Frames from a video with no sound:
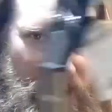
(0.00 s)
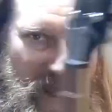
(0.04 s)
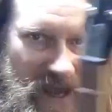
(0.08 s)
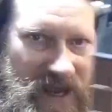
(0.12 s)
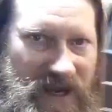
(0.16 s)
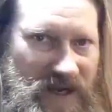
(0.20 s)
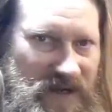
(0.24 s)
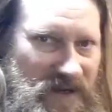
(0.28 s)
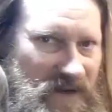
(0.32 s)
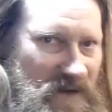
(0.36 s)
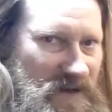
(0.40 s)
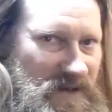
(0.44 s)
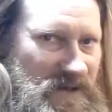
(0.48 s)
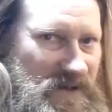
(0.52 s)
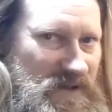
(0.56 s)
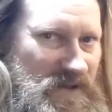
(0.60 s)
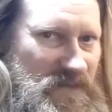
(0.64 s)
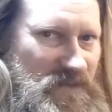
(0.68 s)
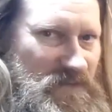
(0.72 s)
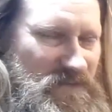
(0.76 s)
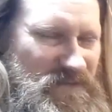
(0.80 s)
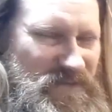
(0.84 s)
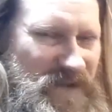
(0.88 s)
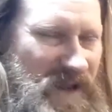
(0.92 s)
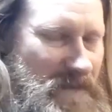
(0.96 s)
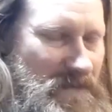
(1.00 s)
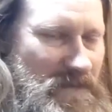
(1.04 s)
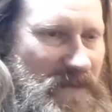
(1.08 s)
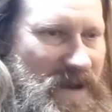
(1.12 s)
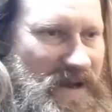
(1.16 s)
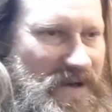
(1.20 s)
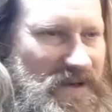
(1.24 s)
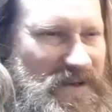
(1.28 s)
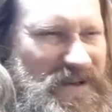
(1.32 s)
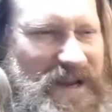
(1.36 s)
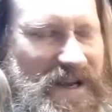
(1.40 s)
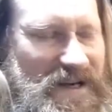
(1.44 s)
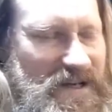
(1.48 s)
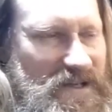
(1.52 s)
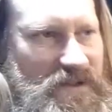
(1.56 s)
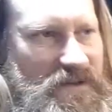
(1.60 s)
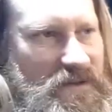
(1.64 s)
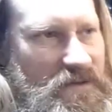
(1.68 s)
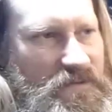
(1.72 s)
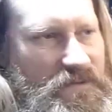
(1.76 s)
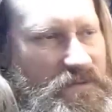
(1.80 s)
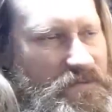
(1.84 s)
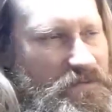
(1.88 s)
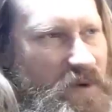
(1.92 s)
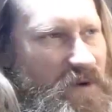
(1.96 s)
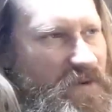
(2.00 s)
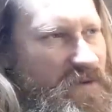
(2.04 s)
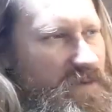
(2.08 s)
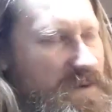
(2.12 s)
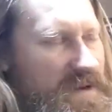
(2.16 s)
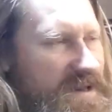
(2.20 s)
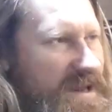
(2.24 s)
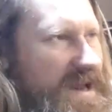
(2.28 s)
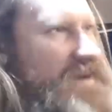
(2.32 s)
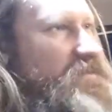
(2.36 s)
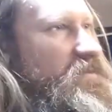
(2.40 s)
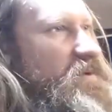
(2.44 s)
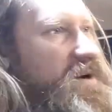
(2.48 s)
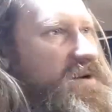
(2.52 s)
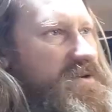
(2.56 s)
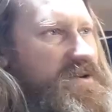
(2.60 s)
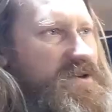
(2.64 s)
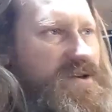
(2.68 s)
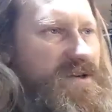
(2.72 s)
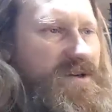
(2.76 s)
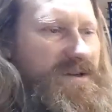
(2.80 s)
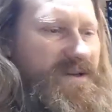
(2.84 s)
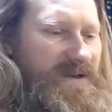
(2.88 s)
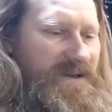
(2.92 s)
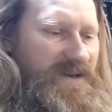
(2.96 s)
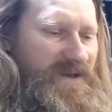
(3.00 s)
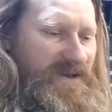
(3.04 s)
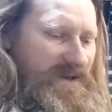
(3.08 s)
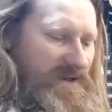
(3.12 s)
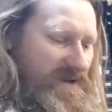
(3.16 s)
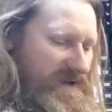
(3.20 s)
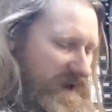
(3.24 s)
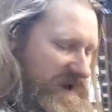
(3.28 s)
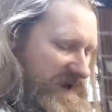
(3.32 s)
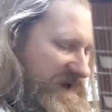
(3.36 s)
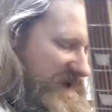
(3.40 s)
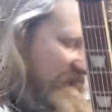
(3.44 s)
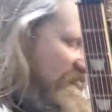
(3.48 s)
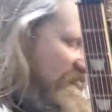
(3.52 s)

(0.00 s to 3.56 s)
hey, it doesn't that matter. Necks don't bother me that much. I can